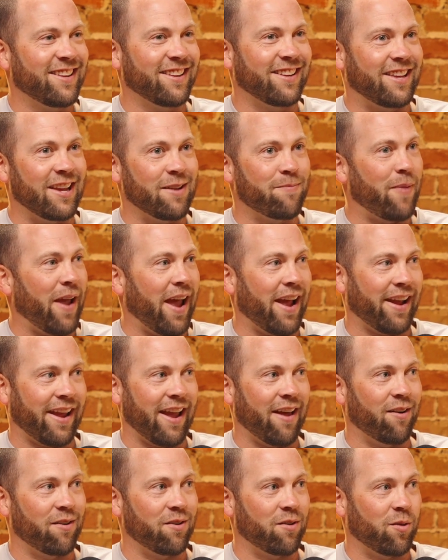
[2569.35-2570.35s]
get back
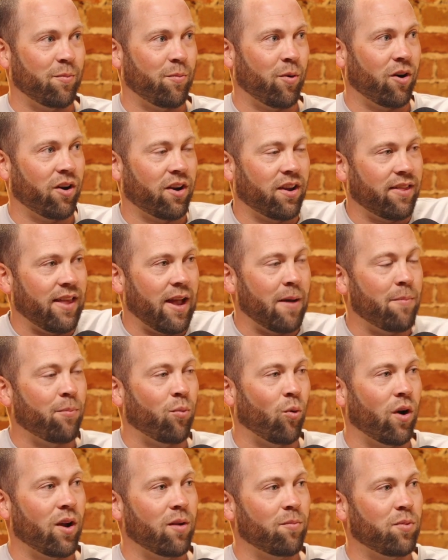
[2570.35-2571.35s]
out into the park at that
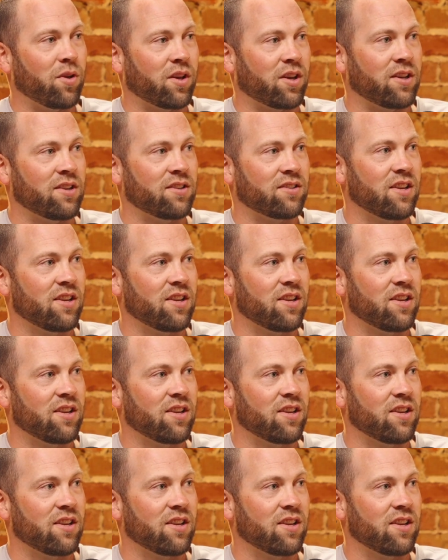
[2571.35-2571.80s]
point because